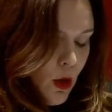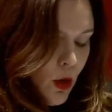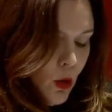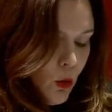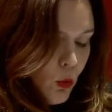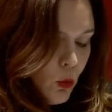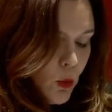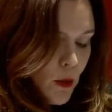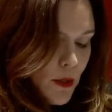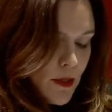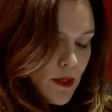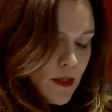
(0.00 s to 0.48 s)

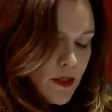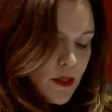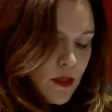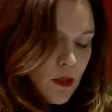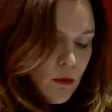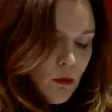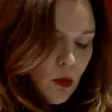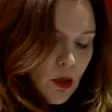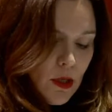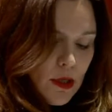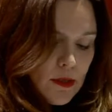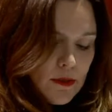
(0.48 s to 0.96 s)
We
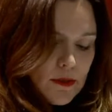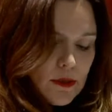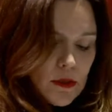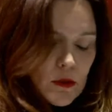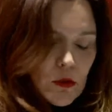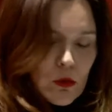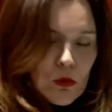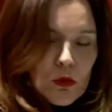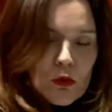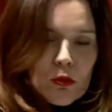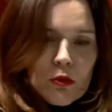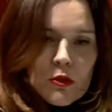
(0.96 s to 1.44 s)
stimulate
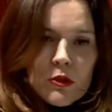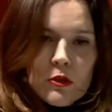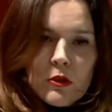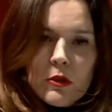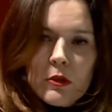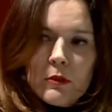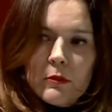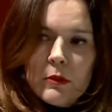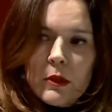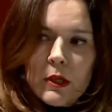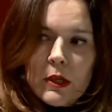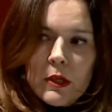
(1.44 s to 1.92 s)

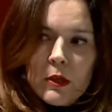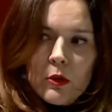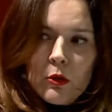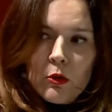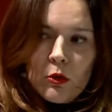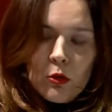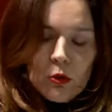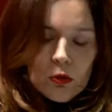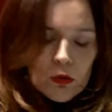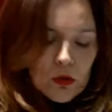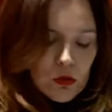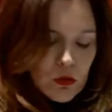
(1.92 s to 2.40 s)
inclusion in
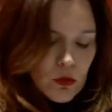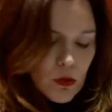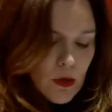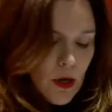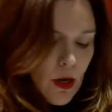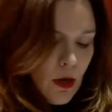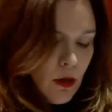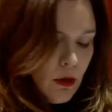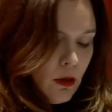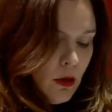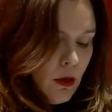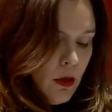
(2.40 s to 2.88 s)

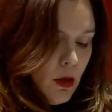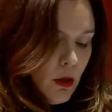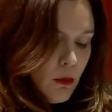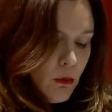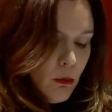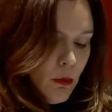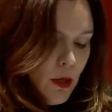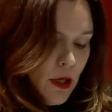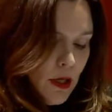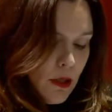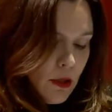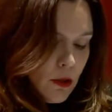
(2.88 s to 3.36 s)
cultural
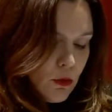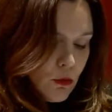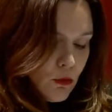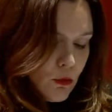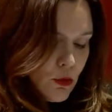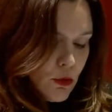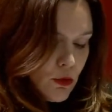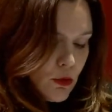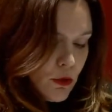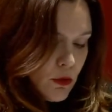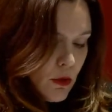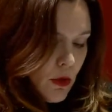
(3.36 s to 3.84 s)

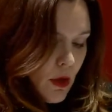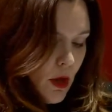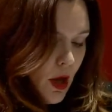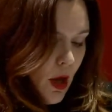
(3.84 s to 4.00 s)
venues